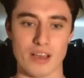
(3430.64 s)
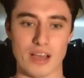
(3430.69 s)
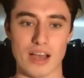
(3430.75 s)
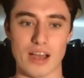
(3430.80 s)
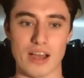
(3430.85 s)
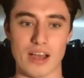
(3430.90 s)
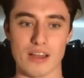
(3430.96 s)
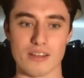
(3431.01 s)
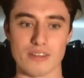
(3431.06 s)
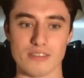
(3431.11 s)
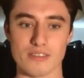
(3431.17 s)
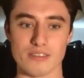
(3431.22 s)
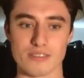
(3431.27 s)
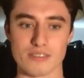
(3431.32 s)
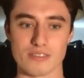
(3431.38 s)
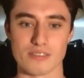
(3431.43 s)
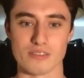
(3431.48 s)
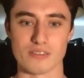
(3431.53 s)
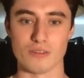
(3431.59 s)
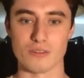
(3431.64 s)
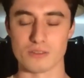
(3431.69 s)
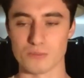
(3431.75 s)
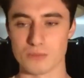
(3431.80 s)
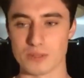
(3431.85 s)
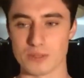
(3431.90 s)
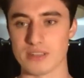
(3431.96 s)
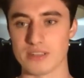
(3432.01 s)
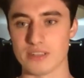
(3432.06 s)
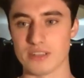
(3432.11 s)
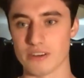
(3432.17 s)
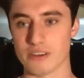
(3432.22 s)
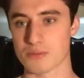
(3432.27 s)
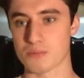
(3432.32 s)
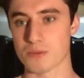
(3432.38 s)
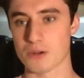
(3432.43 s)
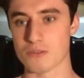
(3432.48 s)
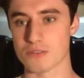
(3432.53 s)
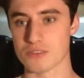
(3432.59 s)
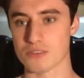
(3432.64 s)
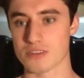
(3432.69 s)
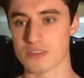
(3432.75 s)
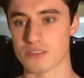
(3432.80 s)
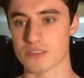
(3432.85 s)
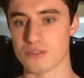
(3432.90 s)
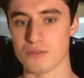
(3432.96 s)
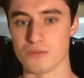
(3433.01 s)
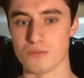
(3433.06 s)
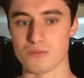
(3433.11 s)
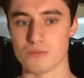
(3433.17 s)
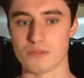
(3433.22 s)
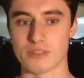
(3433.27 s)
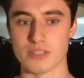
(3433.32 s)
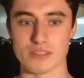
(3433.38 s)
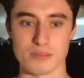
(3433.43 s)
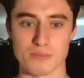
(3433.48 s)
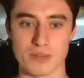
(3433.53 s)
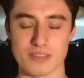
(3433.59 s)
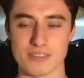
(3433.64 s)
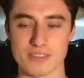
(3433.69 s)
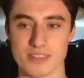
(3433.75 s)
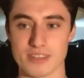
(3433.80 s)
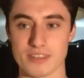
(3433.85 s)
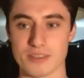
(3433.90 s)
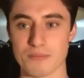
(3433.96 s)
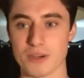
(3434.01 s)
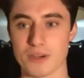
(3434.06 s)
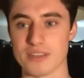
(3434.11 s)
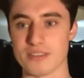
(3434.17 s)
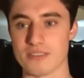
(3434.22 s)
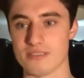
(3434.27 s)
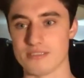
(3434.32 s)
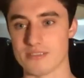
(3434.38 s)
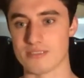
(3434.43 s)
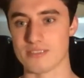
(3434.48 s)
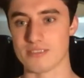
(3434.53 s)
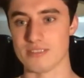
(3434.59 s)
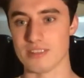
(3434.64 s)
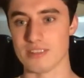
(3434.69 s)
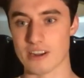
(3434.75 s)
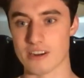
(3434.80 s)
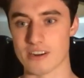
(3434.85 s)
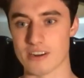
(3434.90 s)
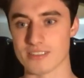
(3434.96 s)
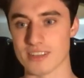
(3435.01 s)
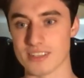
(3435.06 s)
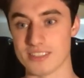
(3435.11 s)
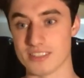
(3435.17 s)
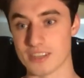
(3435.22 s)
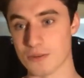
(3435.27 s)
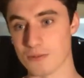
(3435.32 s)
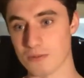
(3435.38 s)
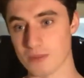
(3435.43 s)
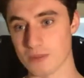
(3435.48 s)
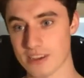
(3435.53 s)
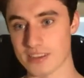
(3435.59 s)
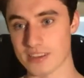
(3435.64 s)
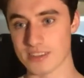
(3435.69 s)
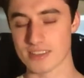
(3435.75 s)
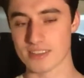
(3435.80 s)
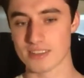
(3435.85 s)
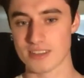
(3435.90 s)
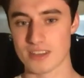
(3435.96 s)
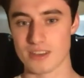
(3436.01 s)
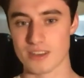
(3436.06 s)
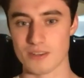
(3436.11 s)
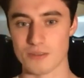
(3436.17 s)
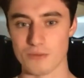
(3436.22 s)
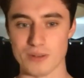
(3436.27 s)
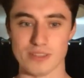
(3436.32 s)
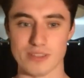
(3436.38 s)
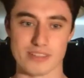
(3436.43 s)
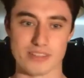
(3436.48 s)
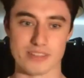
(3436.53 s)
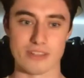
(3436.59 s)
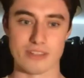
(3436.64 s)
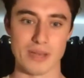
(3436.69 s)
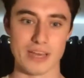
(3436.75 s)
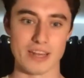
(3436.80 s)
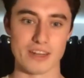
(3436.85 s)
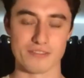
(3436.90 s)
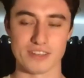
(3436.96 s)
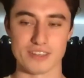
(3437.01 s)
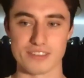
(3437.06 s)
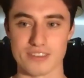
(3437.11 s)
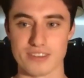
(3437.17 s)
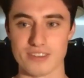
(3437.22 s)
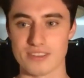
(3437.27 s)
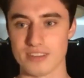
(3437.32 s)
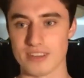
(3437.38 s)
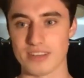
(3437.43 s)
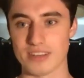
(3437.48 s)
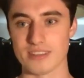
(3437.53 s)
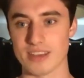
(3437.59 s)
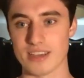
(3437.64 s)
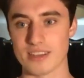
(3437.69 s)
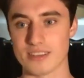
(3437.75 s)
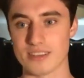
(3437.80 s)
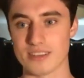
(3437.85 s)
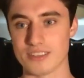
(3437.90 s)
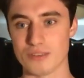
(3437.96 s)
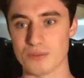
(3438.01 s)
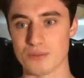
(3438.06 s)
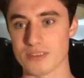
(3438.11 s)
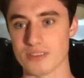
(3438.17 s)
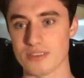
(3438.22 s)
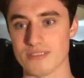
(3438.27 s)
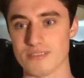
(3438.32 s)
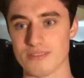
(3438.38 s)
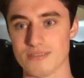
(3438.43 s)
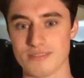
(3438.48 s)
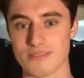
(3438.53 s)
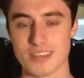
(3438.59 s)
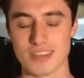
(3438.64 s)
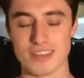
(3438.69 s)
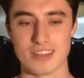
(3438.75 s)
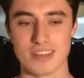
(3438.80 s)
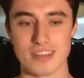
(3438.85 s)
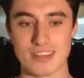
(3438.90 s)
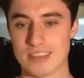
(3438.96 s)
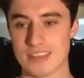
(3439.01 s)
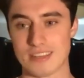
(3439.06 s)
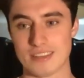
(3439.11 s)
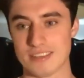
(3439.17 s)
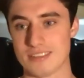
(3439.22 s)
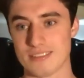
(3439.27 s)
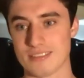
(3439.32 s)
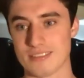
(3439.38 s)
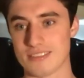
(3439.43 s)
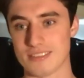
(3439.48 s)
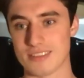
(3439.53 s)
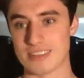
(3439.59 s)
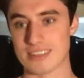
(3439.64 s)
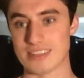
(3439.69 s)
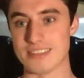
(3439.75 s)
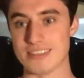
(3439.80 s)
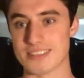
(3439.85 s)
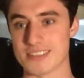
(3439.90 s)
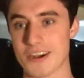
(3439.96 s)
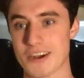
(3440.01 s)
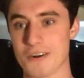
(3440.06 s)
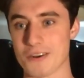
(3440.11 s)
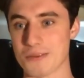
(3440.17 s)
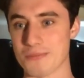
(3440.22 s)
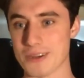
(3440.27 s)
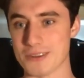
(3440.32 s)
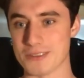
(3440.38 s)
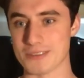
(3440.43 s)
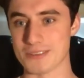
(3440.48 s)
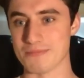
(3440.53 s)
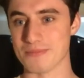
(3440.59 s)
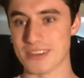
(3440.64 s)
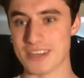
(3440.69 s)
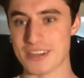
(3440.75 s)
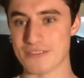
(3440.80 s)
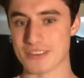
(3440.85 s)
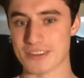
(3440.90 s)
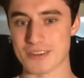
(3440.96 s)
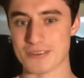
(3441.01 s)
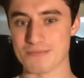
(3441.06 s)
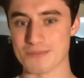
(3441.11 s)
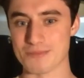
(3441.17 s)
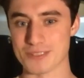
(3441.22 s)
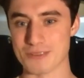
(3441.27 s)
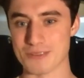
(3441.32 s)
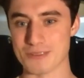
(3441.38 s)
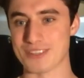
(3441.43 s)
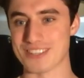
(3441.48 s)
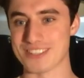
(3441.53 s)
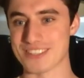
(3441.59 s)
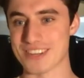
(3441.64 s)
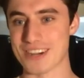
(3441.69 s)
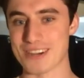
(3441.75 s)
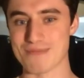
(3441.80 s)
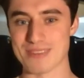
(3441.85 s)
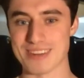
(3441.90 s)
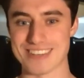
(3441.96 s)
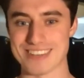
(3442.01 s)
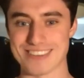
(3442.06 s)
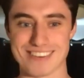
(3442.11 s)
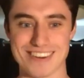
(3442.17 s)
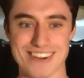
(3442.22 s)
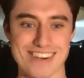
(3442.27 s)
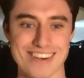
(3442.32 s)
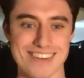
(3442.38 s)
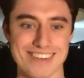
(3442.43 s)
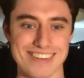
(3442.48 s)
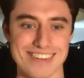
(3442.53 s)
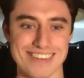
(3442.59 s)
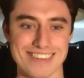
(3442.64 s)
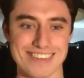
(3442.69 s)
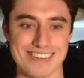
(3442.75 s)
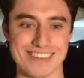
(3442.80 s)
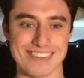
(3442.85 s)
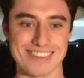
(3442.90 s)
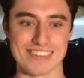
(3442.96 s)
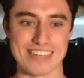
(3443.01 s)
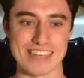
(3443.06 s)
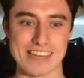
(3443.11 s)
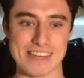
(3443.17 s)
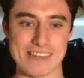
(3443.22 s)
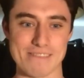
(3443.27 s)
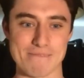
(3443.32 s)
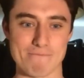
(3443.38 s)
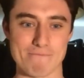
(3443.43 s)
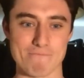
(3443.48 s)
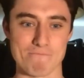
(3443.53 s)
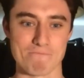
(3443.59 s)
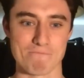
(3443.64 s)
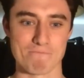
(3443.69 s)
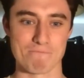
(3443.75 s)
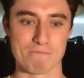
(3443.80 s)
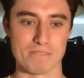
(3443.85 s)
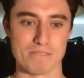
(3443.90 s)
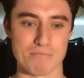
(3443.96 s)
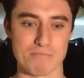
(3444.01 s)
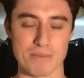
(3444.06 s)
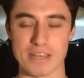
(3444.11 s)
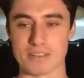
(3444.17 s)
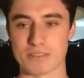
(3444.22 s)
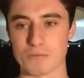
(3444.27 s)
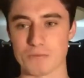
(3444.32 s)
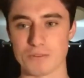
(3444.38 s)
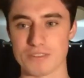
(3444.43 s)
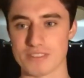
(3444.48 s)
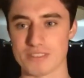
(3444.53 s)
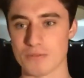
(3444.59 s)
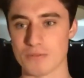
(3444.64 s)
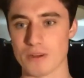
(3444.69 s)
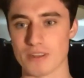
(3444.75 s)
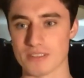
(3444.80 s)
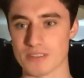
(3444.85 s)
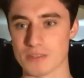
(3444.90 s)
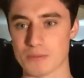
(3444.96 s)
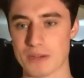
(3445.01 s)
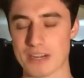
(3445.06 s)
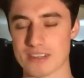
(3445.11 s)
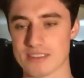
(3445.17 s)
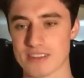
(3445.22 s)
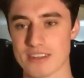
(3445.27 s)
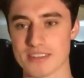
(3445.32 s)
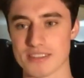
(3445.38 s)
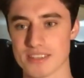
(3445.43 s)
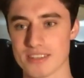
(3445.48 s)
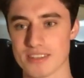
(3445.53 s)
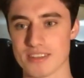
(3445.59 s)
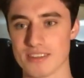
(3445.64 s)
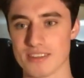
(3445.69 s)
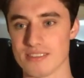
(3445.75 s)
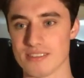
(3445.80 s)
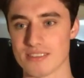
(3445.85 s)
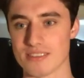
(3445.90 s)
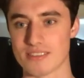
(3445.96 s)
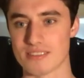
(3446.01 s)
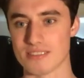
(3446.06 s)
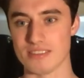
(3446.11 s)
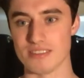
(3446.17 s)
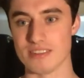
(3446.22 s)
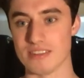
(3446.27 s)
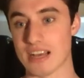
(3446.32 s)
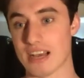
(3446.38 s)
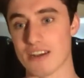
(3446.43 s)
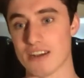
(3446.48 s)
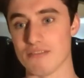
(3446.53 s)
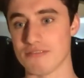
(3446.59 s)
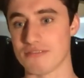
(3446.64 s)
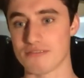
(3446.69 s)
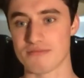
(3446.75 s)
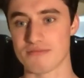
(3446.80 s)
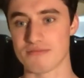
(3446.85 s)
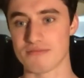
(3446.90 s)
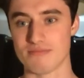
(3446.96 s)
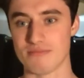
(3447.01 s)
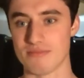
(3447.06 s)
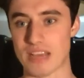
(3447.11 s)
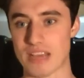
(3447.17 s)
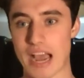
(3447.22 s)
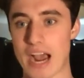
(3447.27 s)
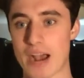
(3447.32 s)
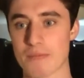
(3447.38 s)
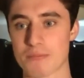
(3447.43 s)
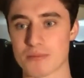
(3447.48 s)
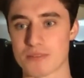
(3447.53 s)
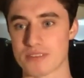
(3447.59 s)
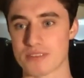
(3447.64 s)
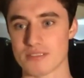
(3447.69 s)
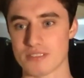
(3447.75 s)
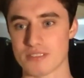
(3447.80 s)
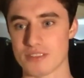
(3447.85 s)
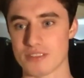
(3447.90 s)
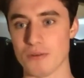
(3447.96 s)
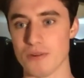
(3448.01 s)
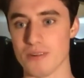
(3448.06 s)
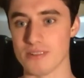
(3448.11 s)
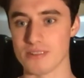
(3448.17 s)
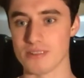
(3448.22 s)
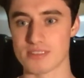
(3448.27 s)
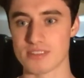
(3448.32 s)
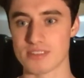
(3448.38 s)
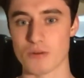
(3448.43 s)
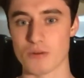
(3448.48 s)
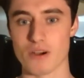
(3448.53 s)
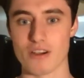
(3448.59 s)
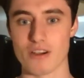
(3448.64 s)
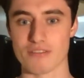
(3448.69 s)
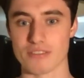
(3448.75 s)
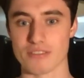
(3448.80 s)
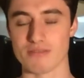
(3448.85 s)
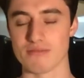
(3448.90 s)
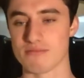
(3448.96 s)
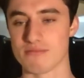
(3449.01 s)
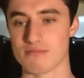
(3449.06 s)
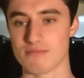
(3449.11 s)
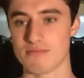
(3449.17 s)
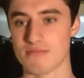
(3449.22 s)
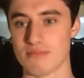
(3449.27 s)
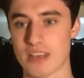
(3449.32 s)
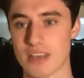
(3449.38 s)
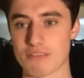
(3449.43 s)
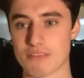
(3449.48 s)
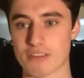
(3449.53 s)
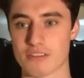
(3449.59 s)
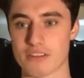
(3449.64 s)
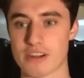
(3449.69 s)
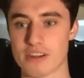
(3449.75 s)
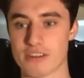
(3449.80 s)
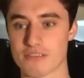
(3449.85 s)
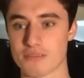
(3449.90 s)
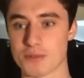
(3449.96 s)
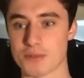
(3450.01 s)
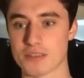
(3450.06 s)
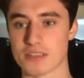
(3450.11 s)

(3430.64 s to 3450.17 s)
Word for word: and ultimately your exposure to disciplines that you might learn that you don't like will still benefit you in that you can at least talk about them if it comes up in your job later on and um, you pick the ones you want to specialize in and you'll have apt tools to go off and have a career from